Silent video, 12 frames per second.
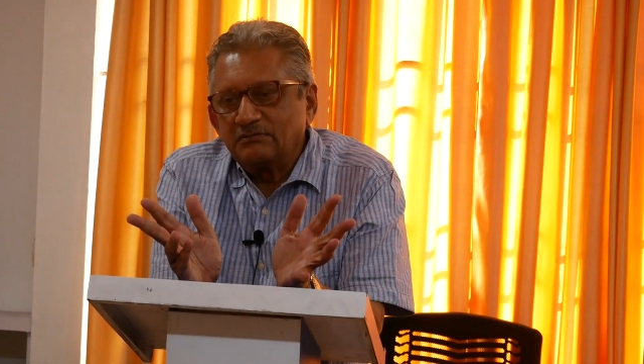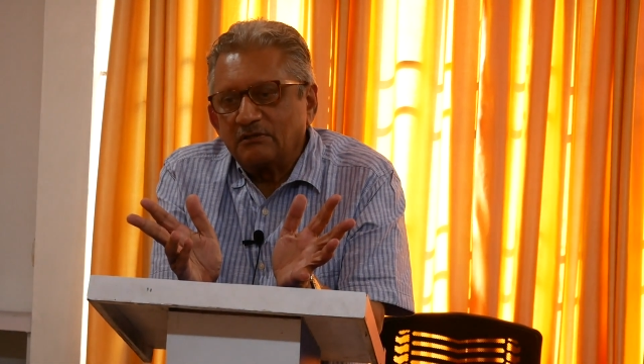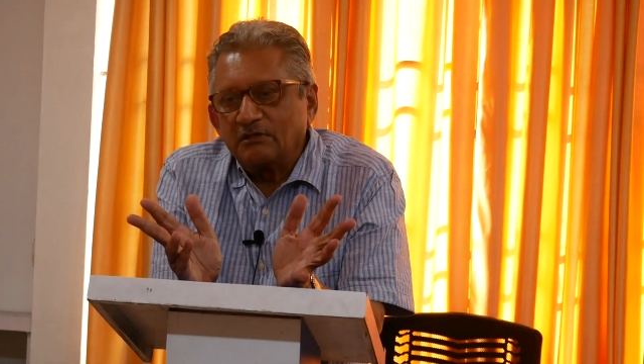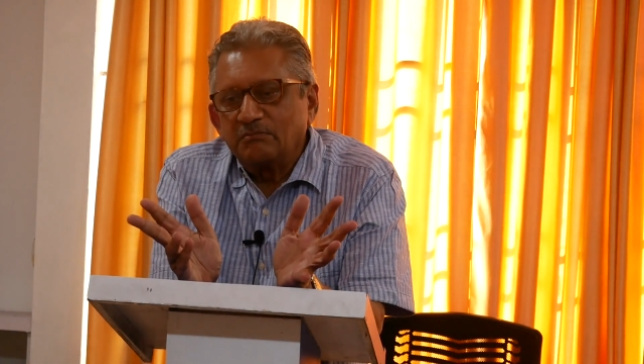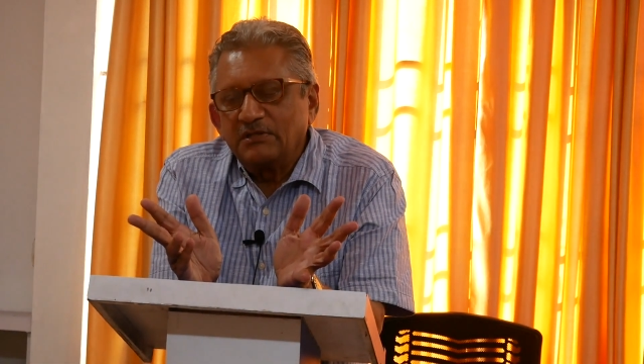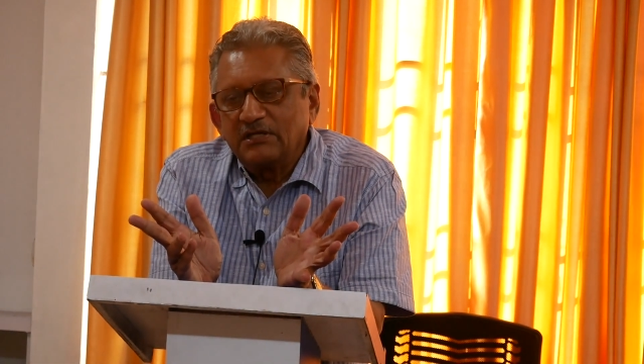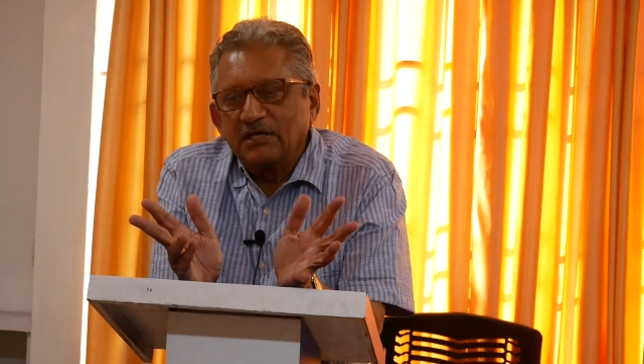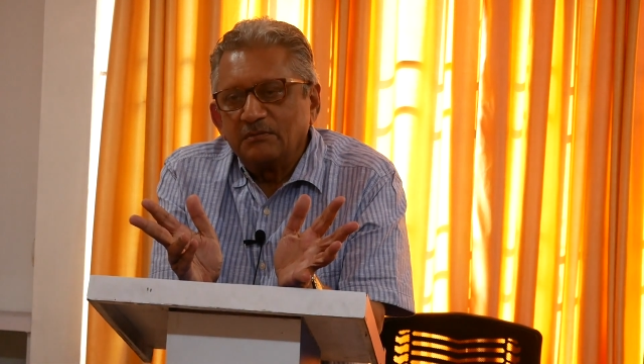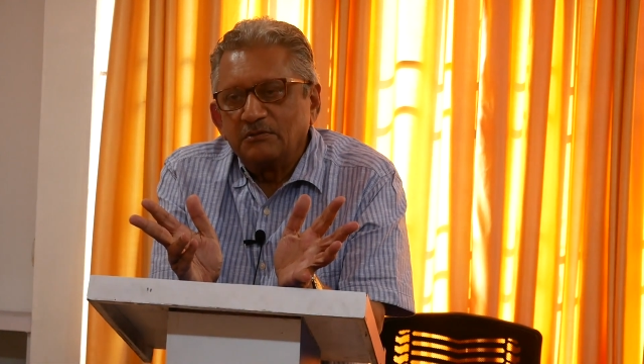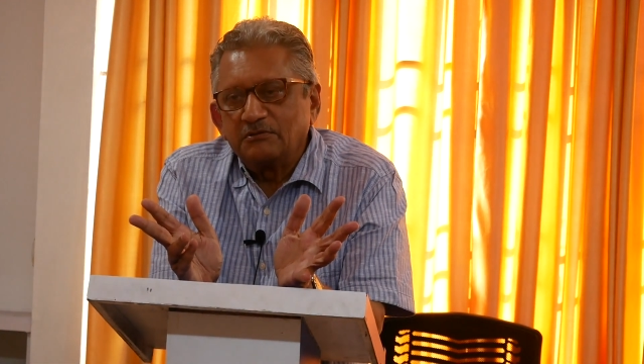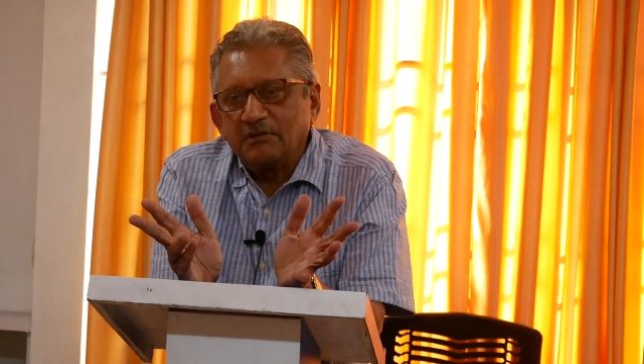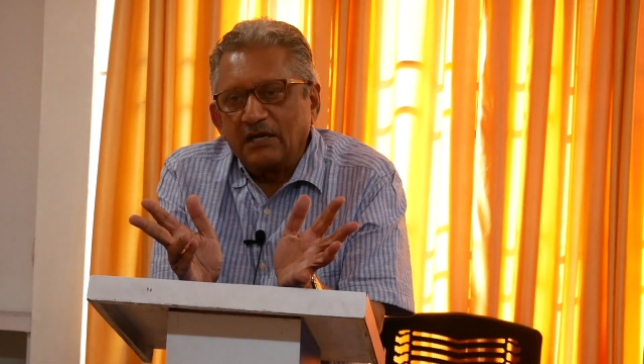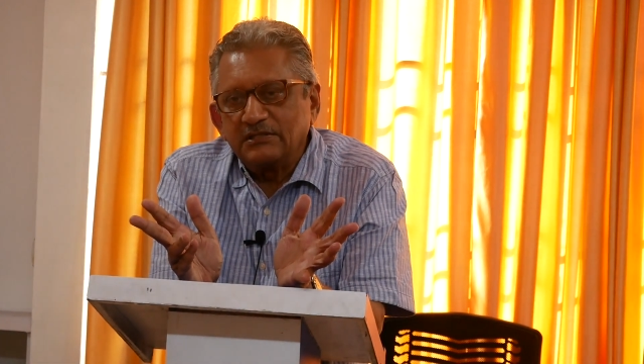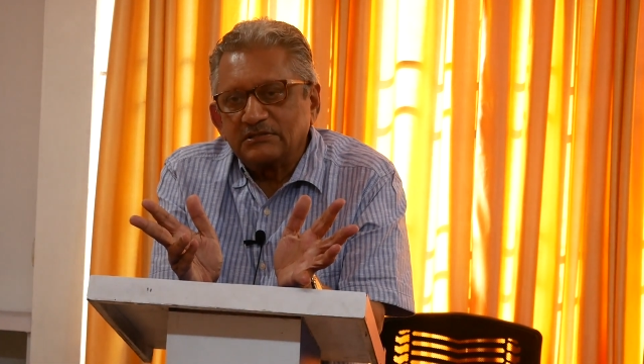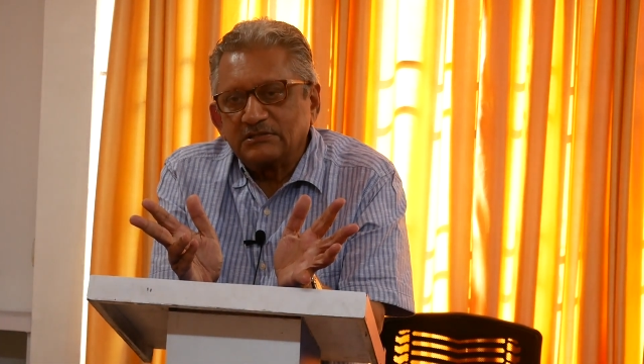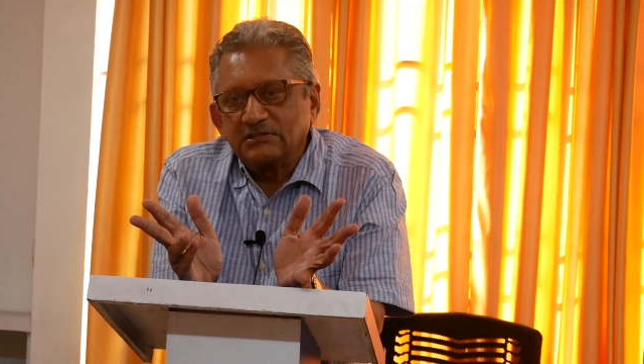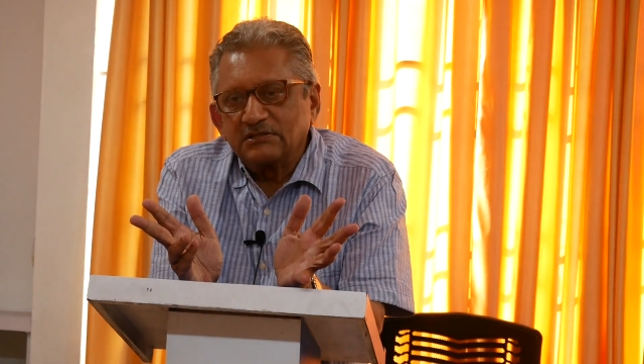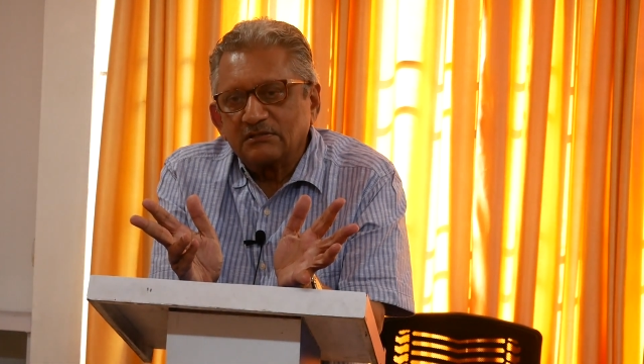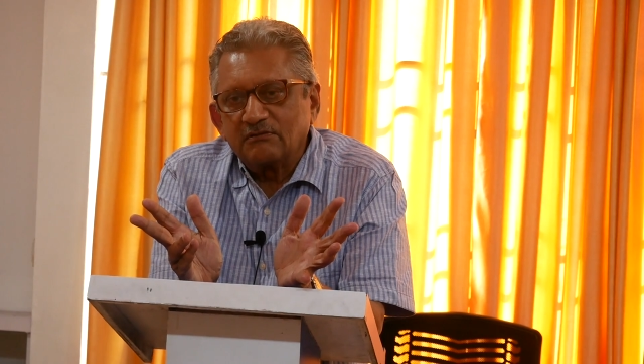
not being able to answer,